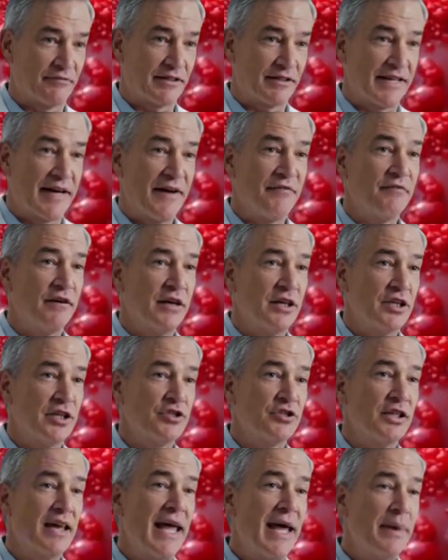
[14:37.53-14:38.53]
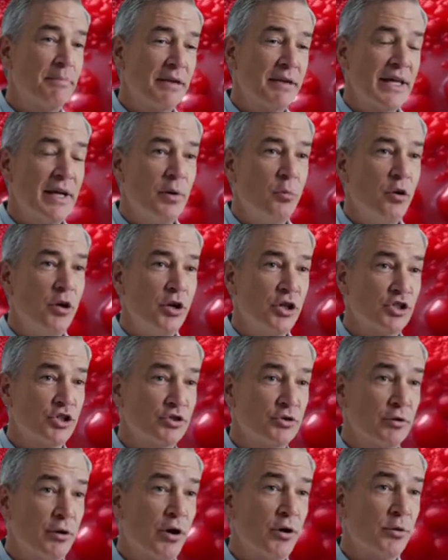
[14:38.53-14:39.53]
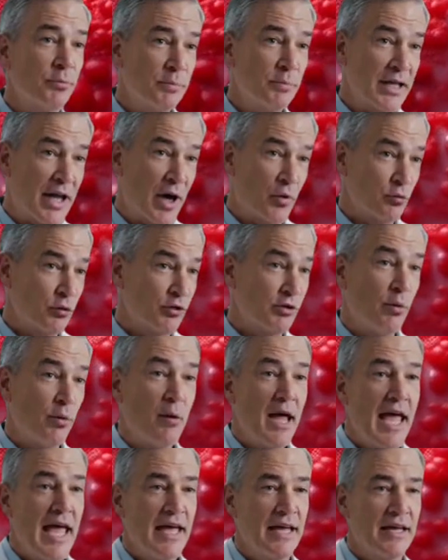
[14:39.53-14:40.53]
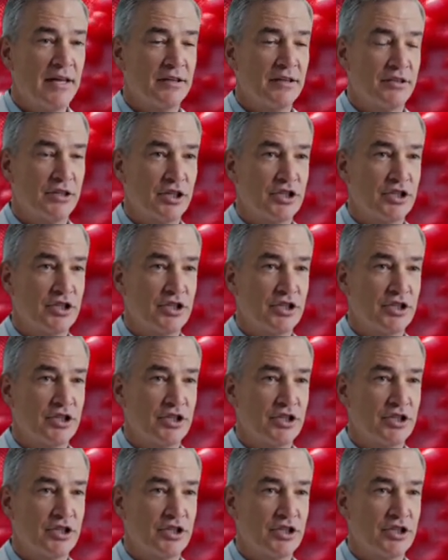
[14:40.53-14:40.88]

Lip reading: your blood that it has a direction. Every time you walk,